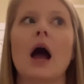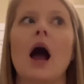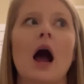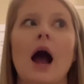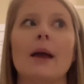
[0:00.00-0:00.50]

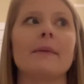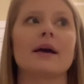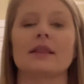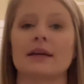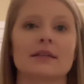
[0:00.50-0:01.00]
I'm
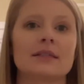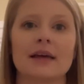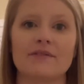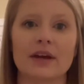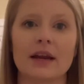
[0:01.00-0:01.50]
at like
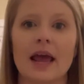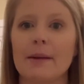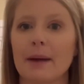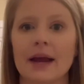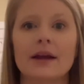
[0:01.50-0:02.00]
7, and
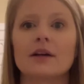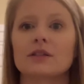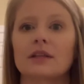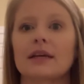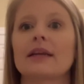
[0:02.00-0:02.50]
my hair
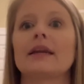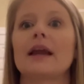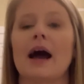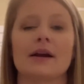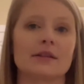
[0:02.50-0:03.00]
is like
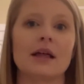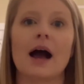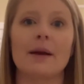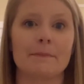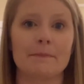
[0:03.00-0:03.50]
not a
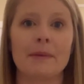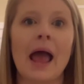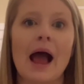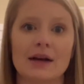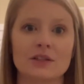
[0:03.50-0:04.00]
lot
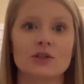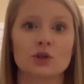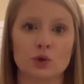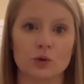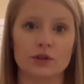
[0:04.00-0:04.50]
past
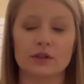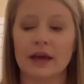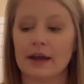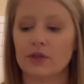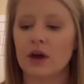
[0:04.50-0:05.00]
shoulder
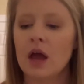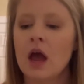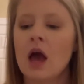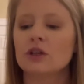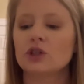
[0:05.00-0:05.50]
length.
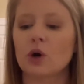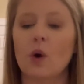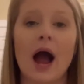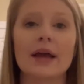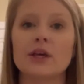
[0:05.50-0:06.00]
So
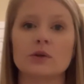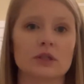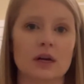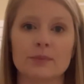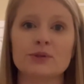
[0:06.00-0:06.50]
I use
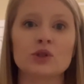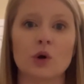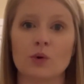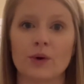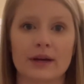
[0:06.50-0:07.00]
it up so
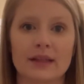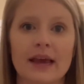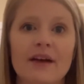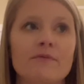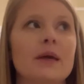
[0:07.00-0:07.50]
quickly.
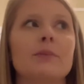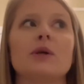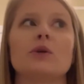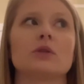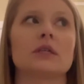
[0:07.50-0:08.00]
I've maybe
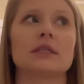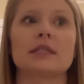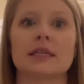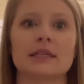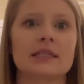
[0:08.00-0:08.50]
used it
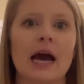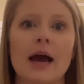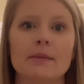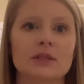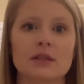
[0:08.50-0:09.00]
6
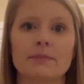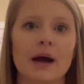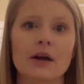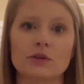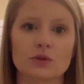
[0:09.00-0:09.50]
times and the
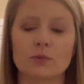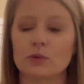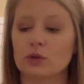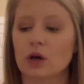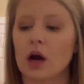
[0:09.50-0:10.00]
bottle's
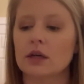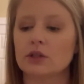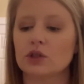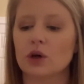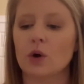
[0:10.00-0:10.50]
almost gone.
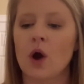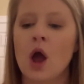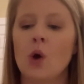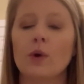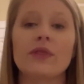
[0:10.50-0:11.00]
So
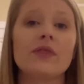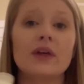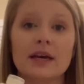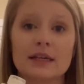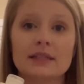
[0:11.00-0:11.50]
with
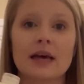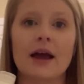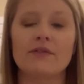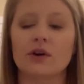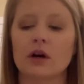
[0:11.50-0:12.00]
this,
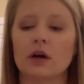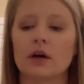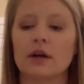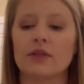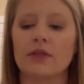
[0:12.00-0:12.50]
I've
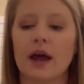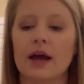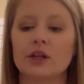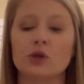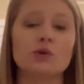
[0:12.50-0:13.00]
heard
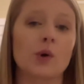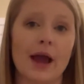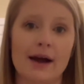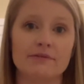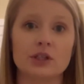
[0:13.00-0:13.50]
that you don't
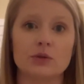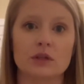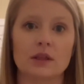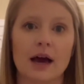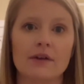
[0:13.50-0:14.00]
have to use
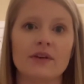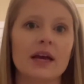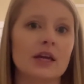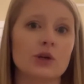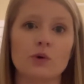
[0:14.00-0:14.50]
a lot of it
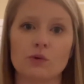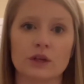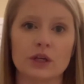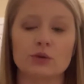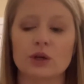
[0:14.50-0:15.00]
and you only
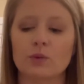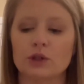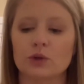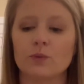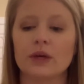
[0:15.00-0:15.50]
use it
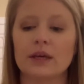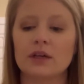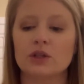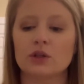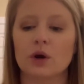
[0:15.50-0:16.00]
once a
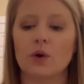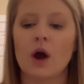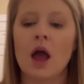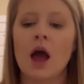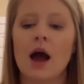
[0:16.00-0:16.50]
week. So
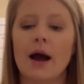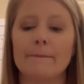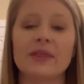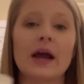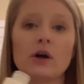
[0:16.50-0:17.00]

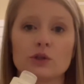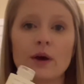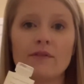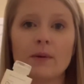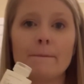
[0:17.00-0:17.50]
they also
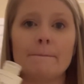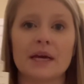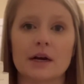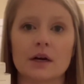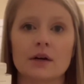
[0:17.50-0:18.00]
have a
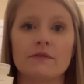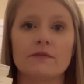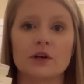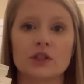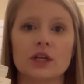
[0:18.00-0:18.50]
bigger
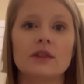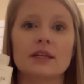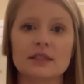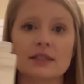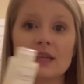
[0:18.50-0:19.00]
version.
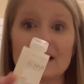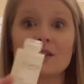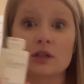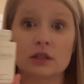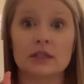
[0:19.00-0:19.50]
This is like
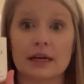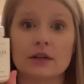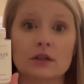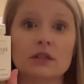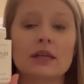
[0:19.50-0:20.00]
their
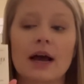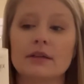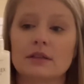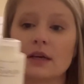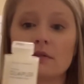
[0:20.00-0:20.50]
standard
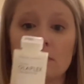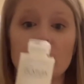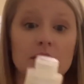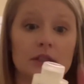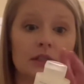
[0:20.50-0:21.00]
size. Like
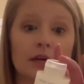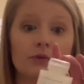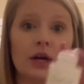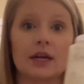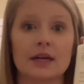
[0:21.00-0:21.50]
this is it
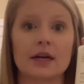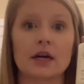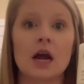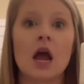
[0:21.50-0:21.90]
right here.